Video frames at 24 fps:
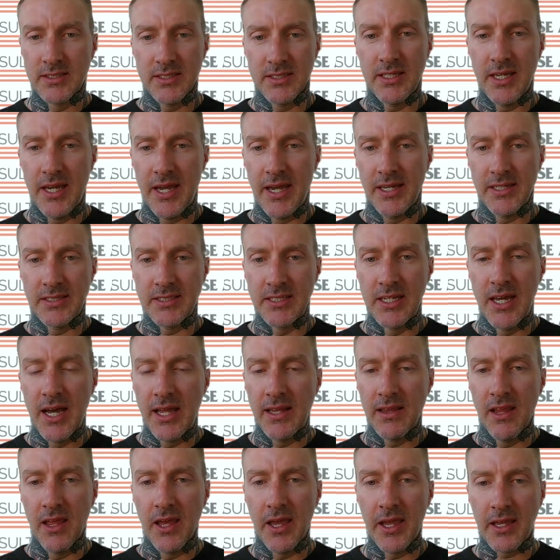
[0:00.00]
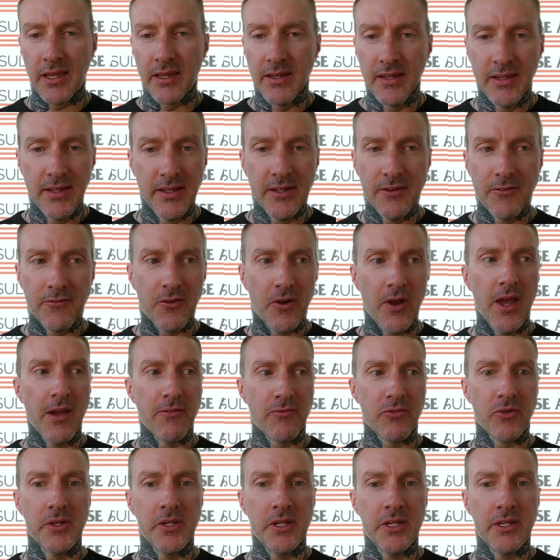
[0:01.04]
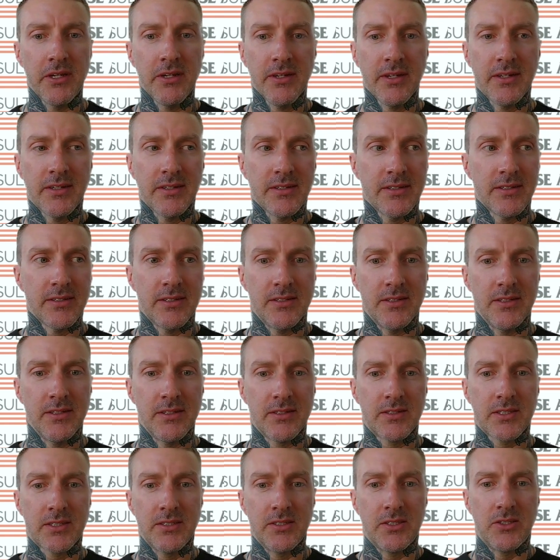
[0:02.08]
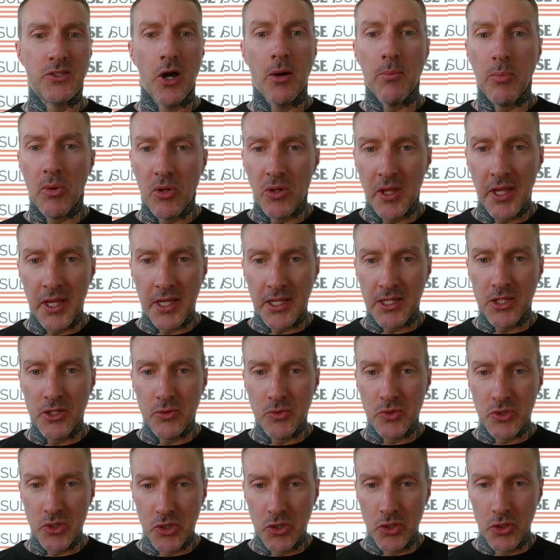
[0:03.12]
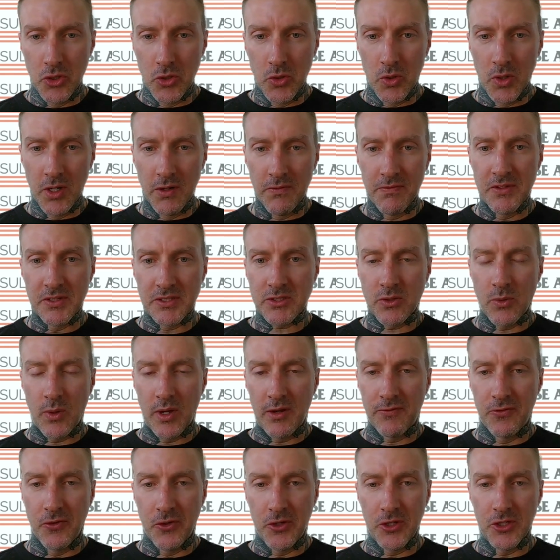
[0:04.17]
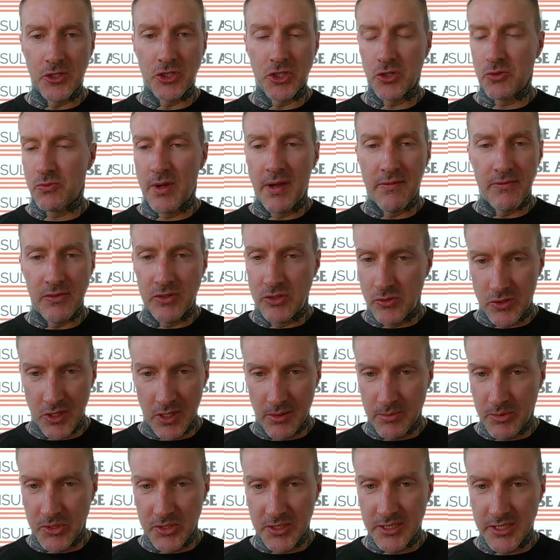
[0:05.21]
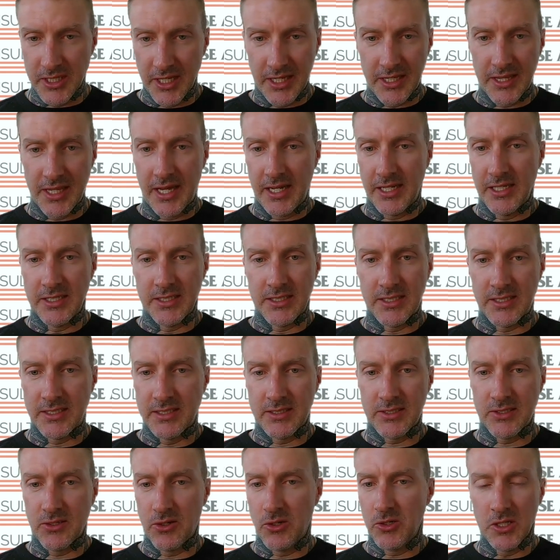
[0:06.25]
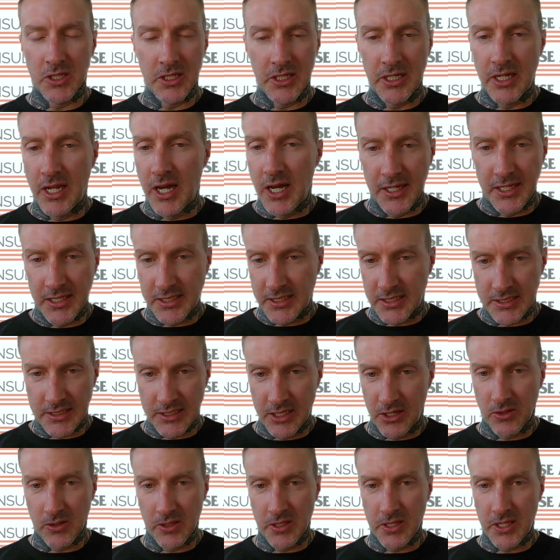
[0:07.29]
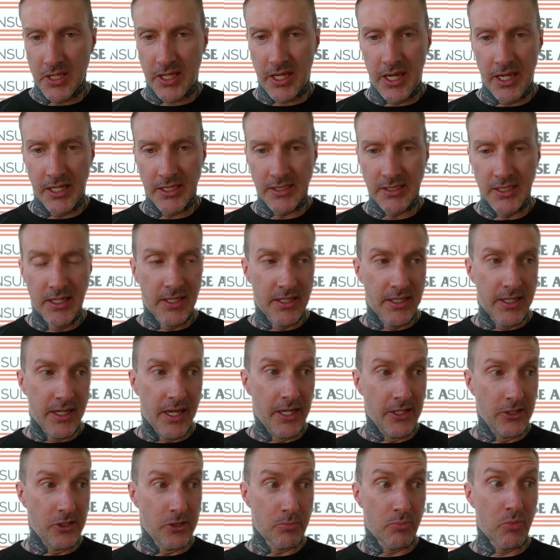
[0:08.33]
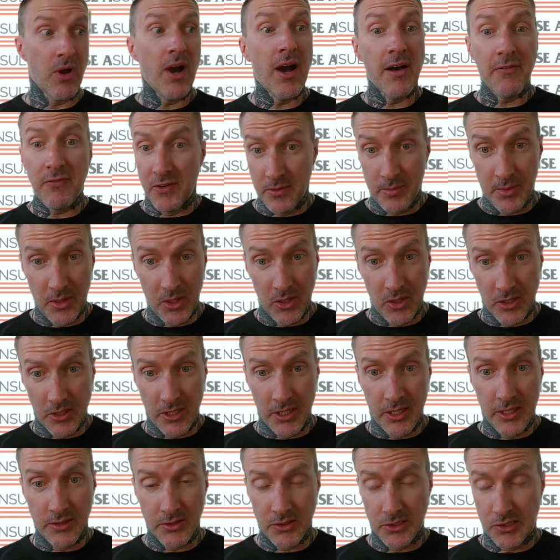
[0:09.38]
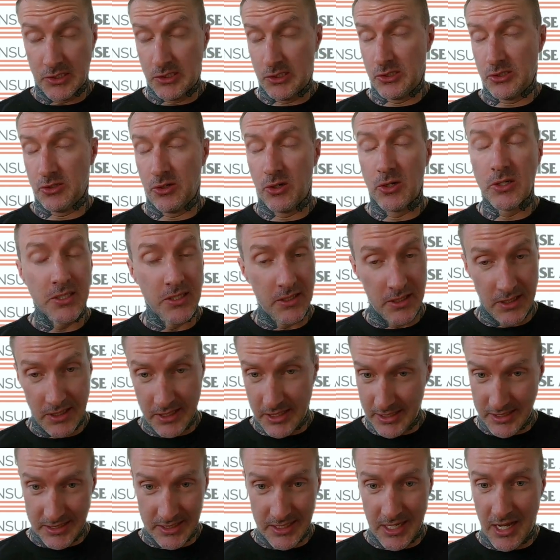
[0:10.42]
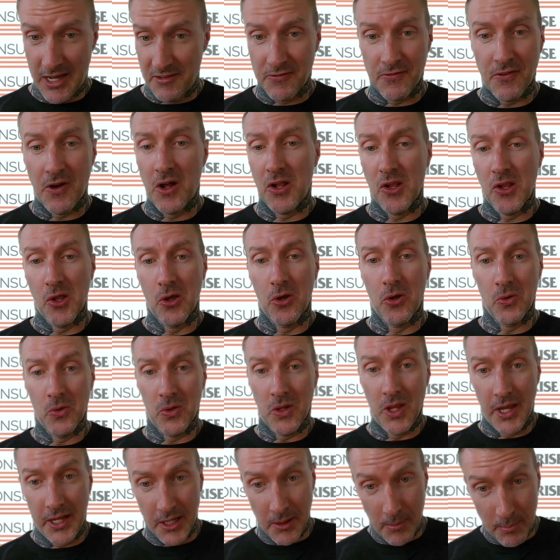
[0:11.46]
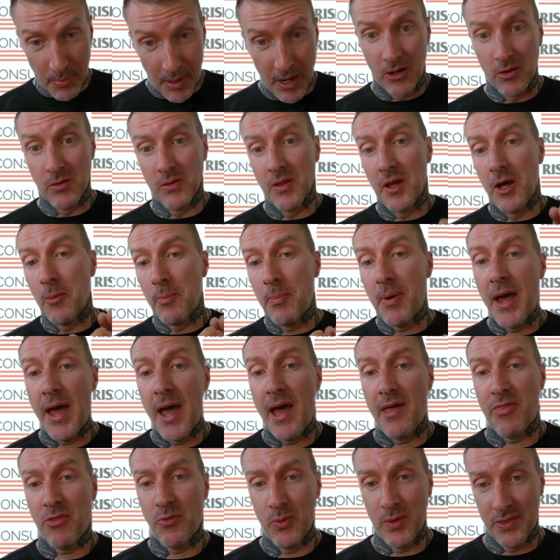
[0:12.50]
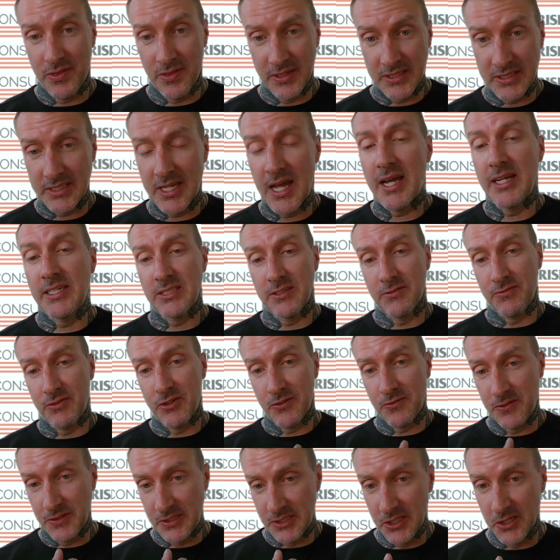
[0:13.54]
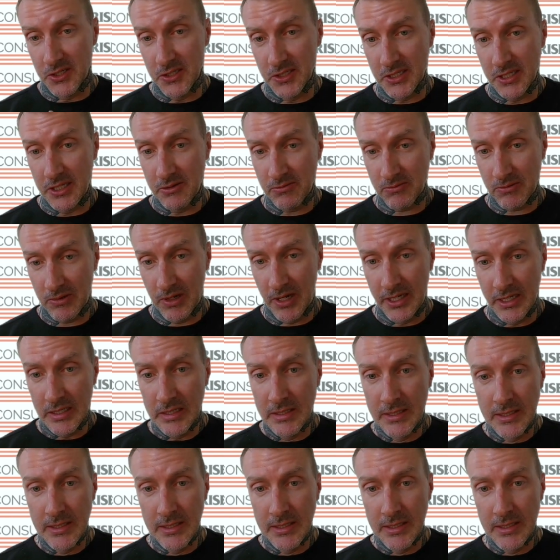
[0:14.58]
Yeah, it's not like for every doubling you do of the square footage, your revenue doubles. Like, that is certainly not necessarily the case. And your profitability certainly does not follow like a parallel path with the size of your facility, right?